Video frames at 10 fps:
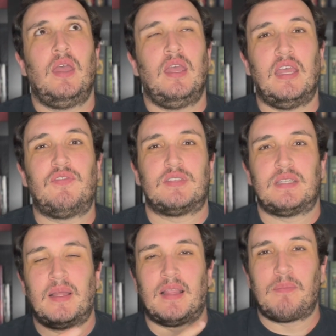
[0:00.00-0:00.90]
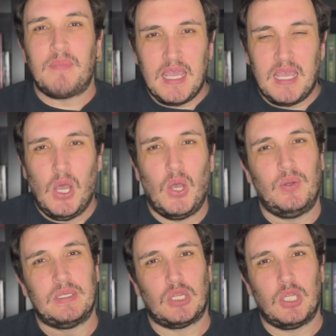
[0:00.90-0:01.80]
if you're somebody like me who
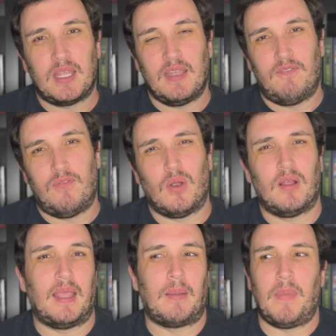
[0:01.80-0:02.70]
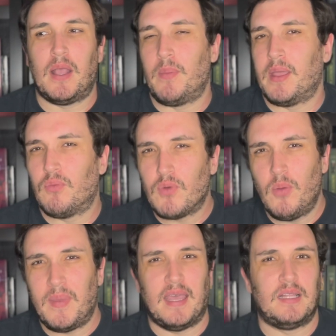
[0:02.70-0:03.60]
is looking for like male-male
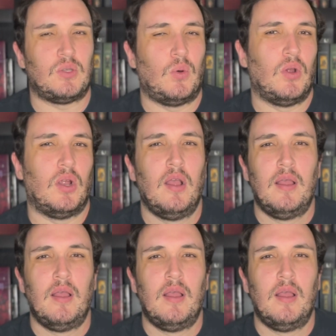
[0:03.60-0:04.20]
romance or